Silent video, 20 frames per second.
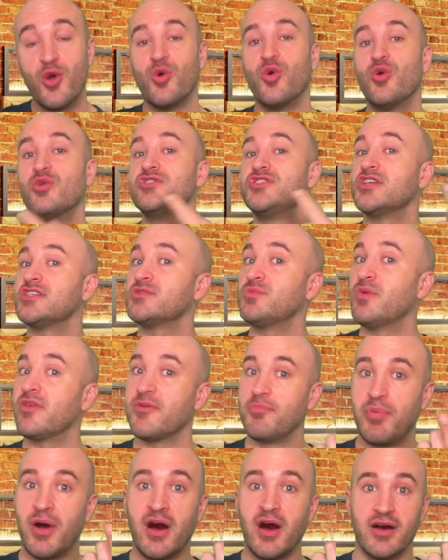or just with a
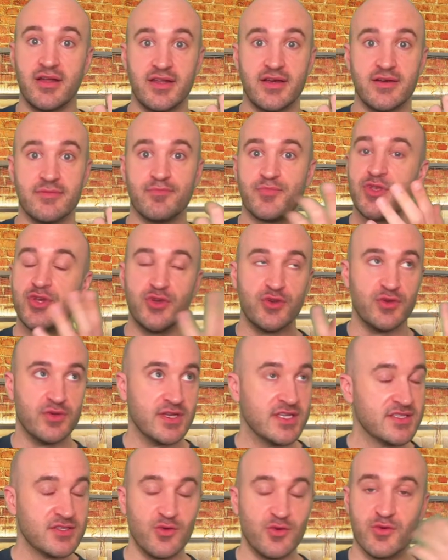partner who
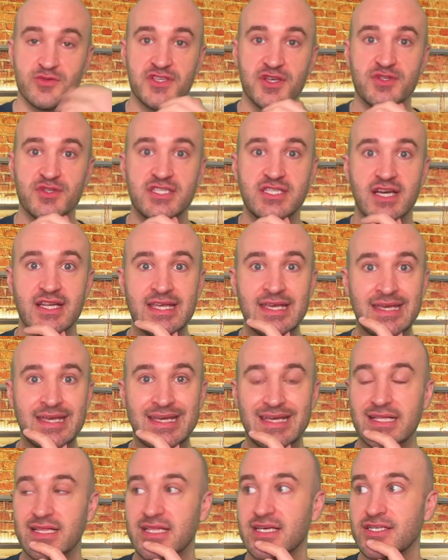is also studying
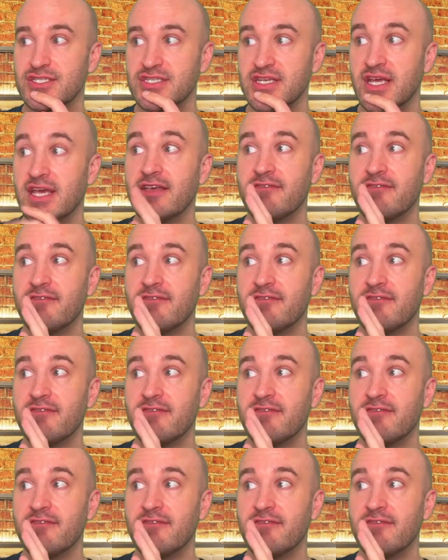English.